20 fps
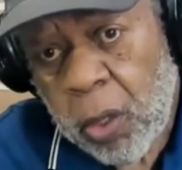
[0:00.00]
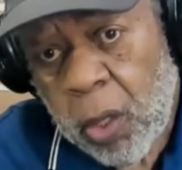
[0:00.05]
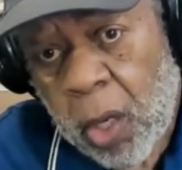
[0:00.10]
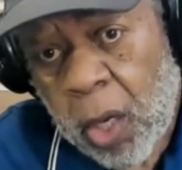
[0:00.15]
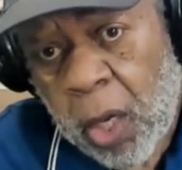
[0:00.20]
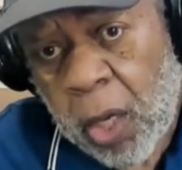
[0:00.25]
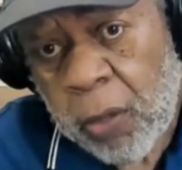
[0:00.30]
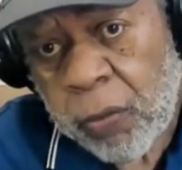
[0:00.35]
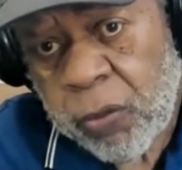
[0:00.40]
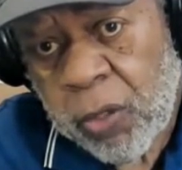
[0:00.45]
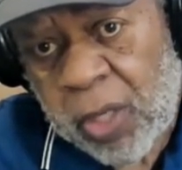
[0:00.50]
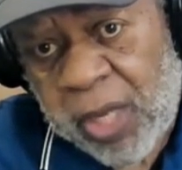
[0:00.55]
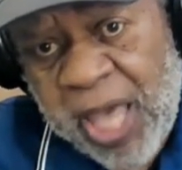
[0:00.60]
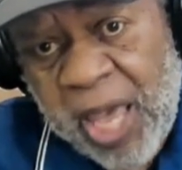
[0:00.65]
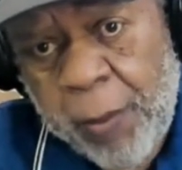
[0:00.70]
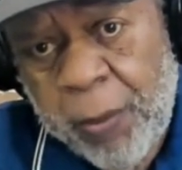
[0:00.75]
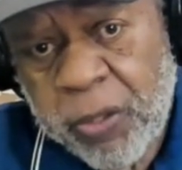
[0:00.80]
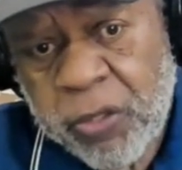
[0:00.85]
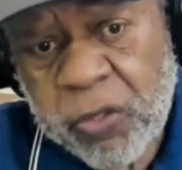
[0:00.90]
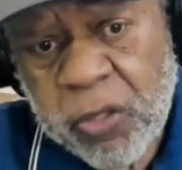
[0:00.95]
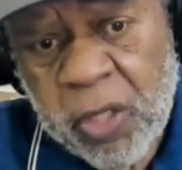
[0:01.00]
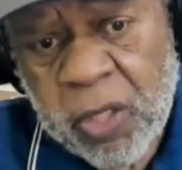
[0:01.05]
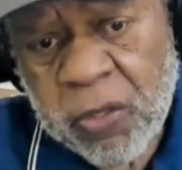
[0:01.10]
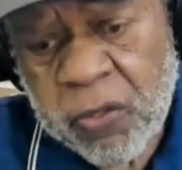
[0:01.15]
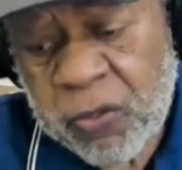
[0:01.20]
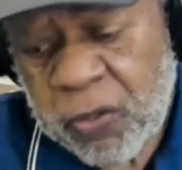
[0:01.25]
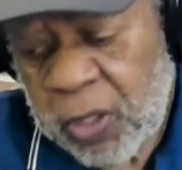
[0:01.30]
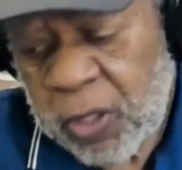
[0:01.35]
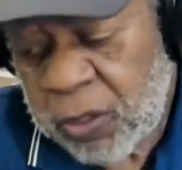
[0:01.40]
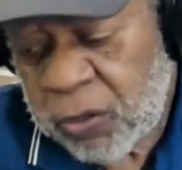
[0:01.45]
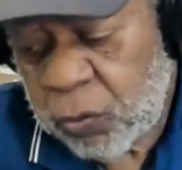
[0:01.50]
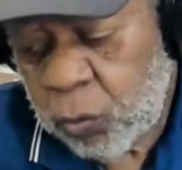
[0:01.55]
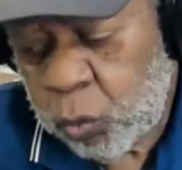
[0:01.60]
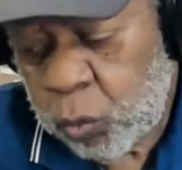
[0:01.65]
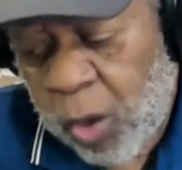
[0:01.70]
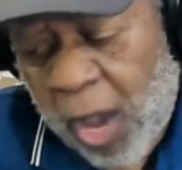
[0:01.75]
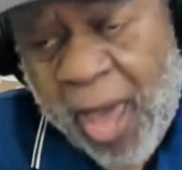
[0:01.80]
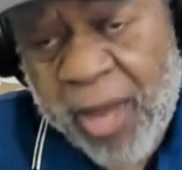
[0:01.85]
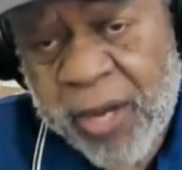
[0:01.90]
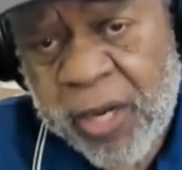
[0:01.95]
uh, the language is is
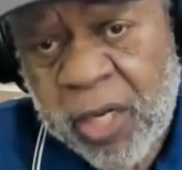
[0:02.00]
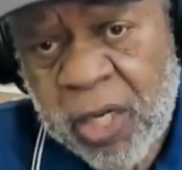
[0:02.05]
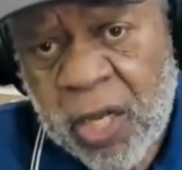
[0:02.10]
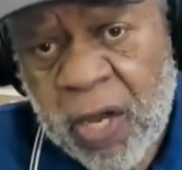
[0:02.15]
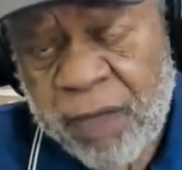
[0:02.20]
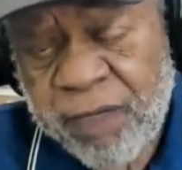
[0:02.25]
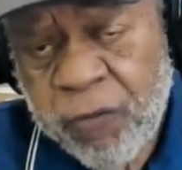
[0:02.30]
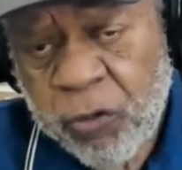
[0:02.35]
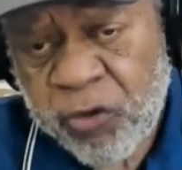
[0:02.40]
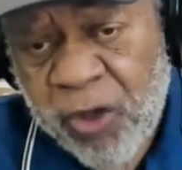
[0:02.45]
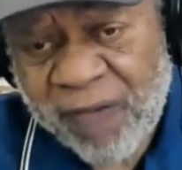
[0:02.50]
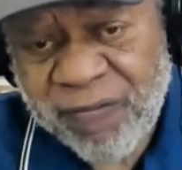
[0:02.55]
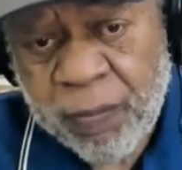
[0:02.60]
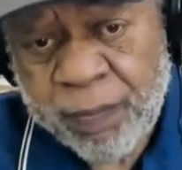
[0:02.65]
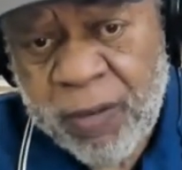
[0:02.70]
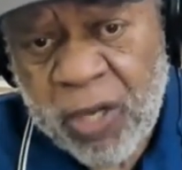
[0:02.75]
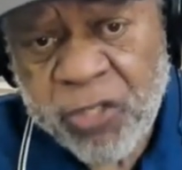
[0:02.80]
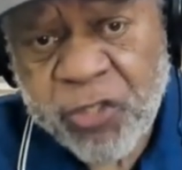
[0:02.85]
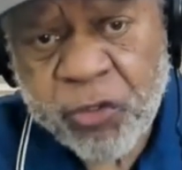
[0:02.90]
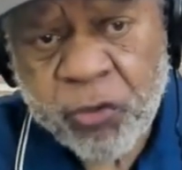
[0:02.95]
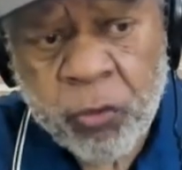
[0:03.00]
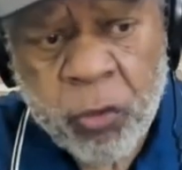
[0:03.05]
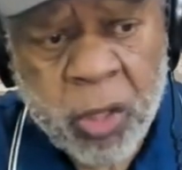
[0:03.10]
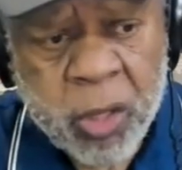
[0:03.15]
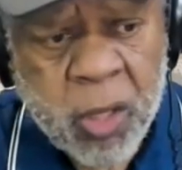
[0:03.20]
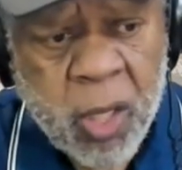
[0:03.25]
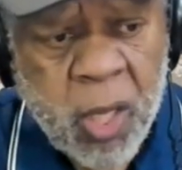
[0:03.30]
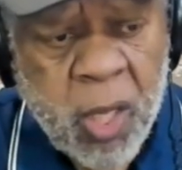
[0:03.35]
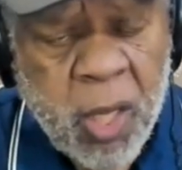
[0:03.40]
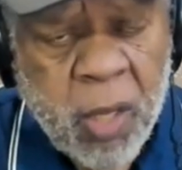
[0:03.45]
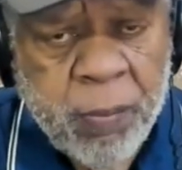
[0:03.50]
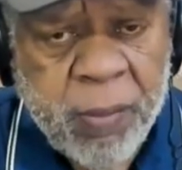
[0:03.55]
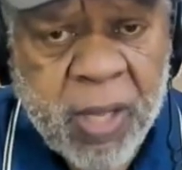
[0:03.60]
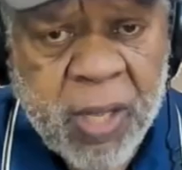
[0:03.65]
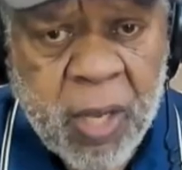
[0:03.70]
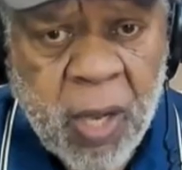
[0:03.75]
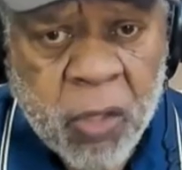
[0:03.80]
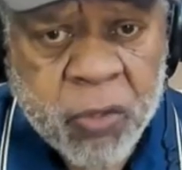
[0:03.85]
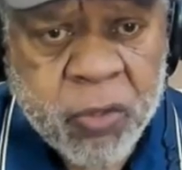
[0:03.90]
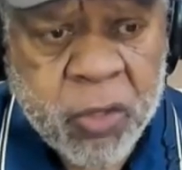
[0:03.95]
wide enough to drive a bus through it
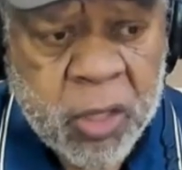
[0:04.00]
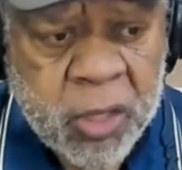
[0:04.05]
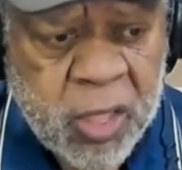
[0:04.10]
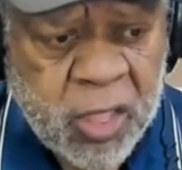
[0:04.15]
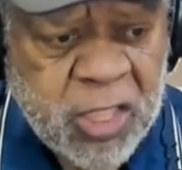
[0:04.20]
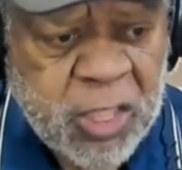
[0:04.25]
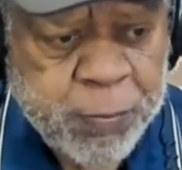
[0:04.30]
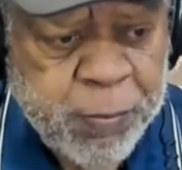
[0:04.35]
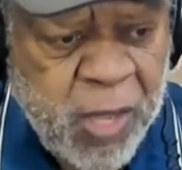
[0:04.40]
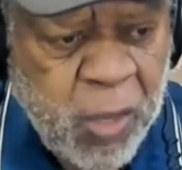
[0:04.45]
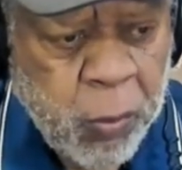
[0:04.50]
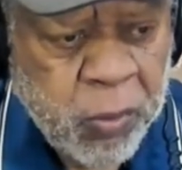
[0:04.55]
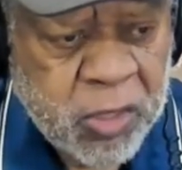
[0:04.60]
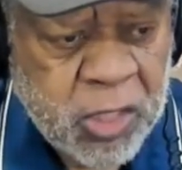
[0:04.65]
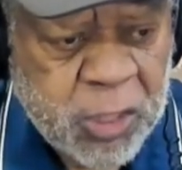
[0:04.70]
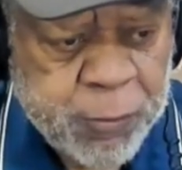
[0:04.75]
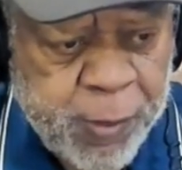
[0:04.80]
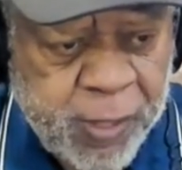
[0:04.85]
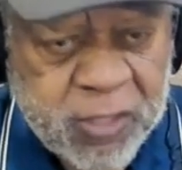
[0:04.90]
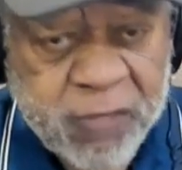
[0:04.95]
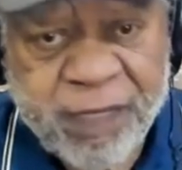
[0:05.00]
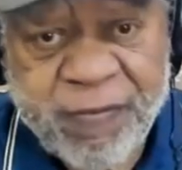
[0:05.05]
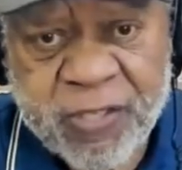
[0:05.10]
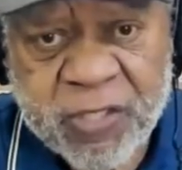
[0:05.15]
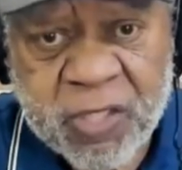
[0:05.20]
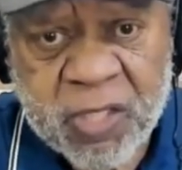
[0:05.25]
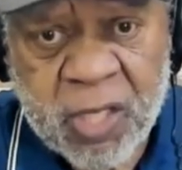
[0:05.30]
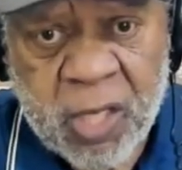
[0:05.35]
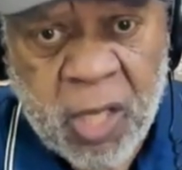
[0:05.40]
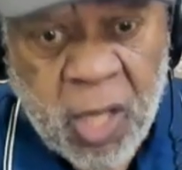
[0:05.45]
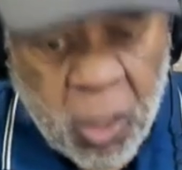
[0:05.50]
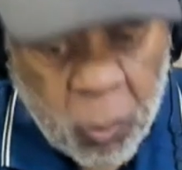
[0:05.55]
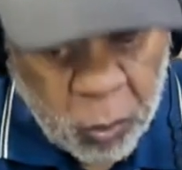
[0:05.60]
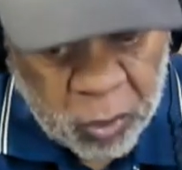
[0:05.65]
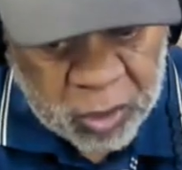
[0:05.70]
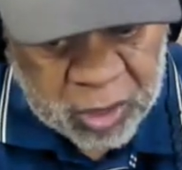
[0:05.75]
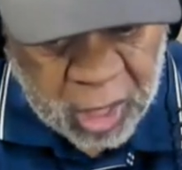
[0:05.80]
because it doesn't speak with the specificity. Well,